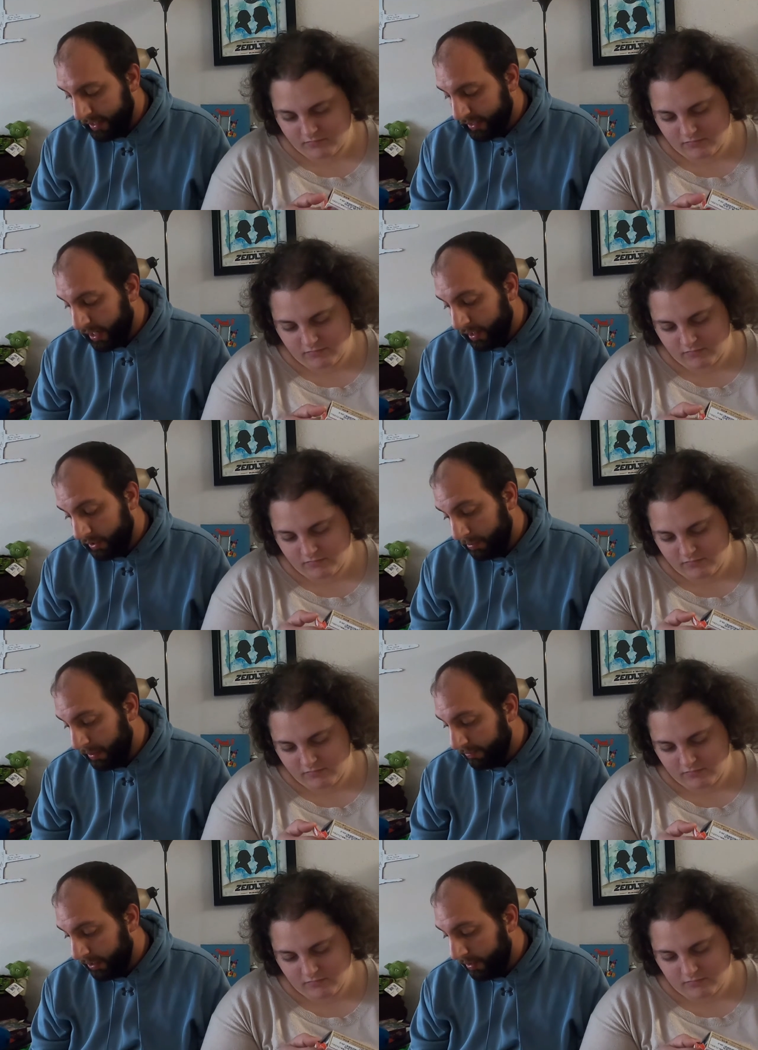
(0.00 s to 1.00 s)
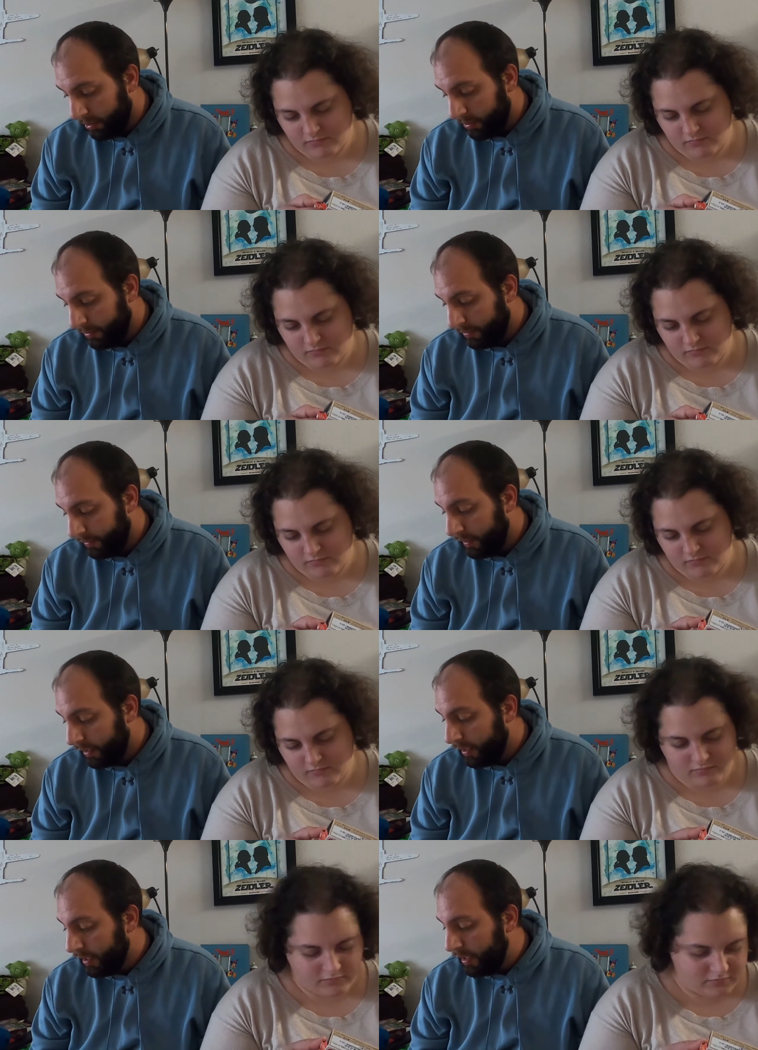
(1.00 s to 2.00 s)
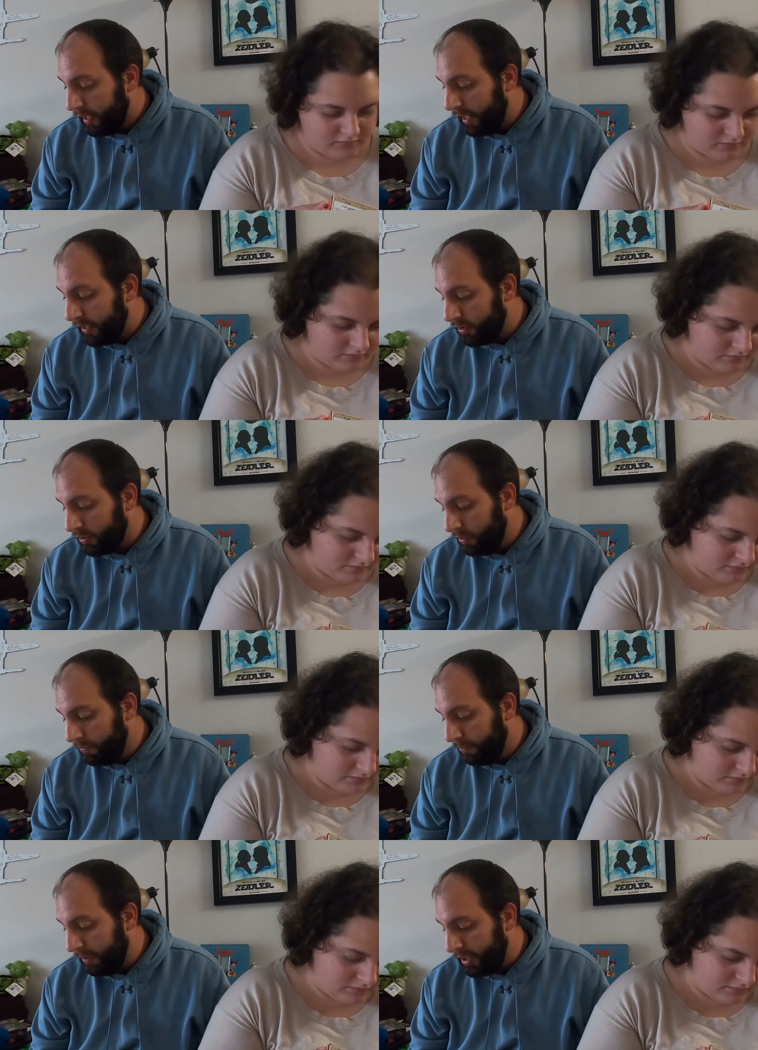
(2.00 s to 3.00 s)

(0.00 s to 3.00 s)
Speaker 1: It's got a sweet flavor. It's good for